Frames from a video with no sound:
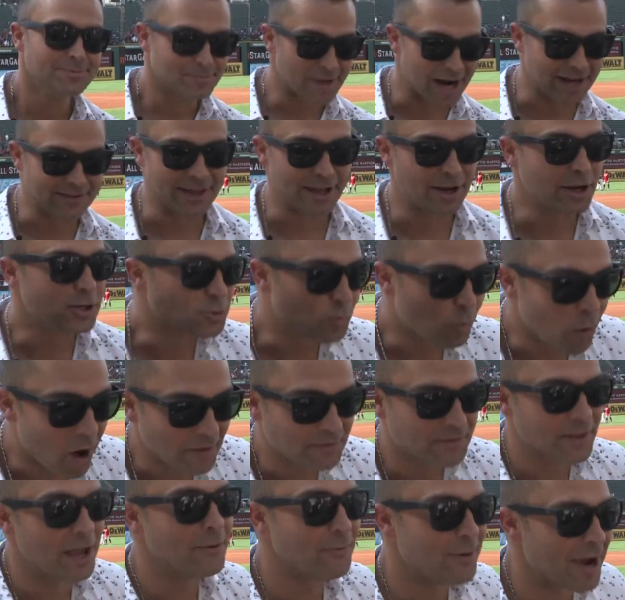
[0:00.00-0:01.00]
But I think there's
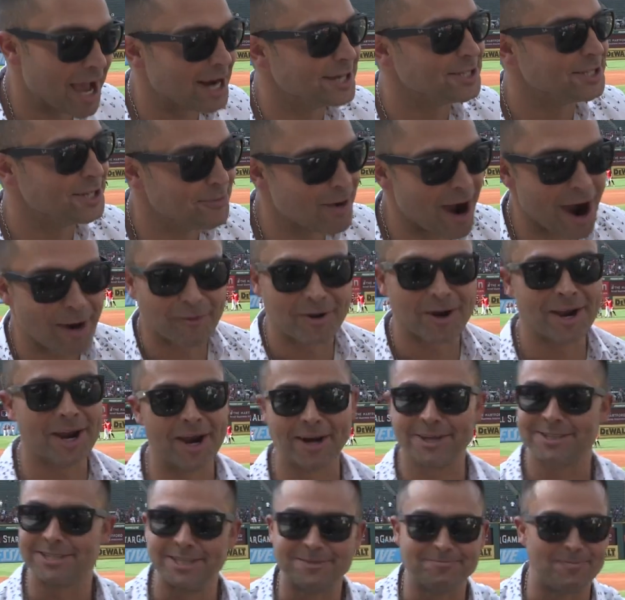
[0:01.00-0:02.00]
one thing we got to do while we're
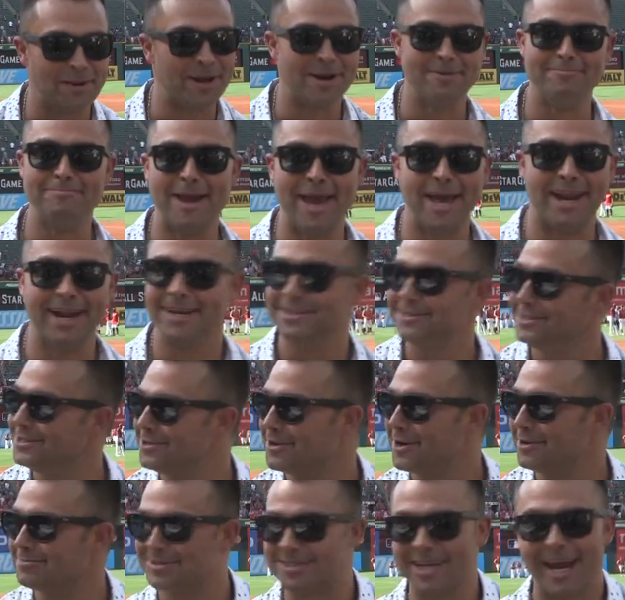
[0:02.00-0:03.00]
here because it's been a minute. You
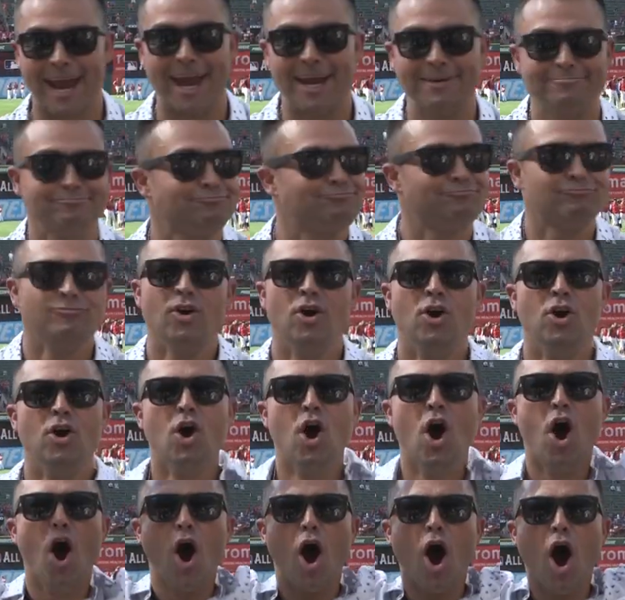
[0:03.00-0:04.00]
know what I'm saying?
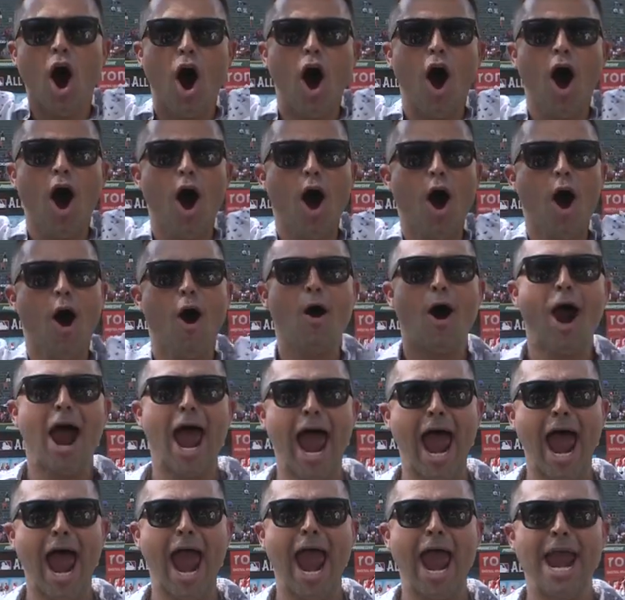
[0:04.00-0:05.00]
O
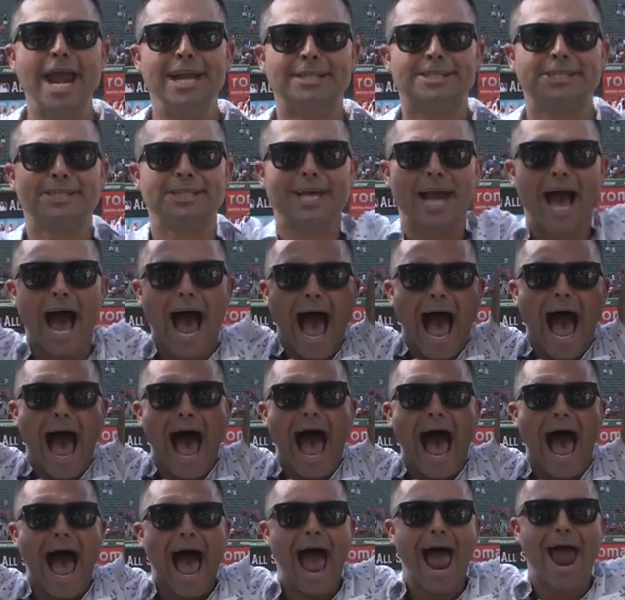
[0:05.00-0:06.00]
H
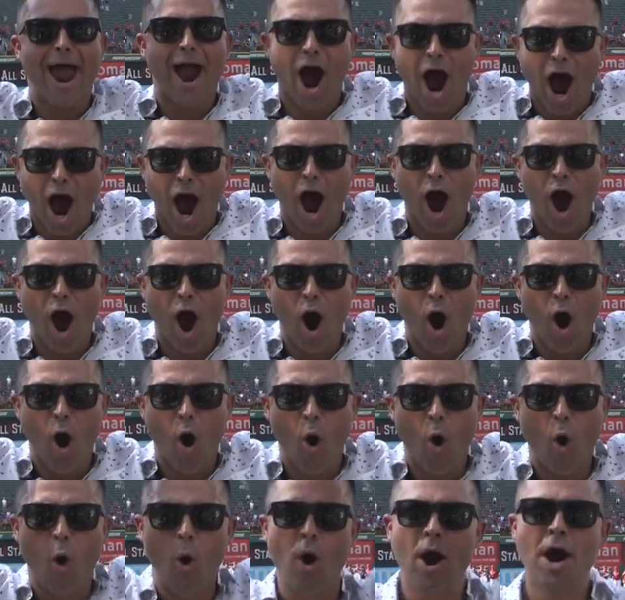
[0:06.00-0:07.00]
I
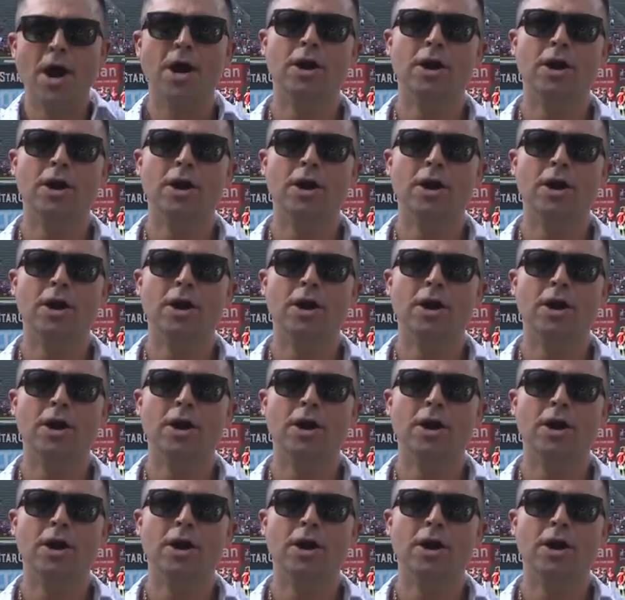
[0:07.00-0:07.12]
O.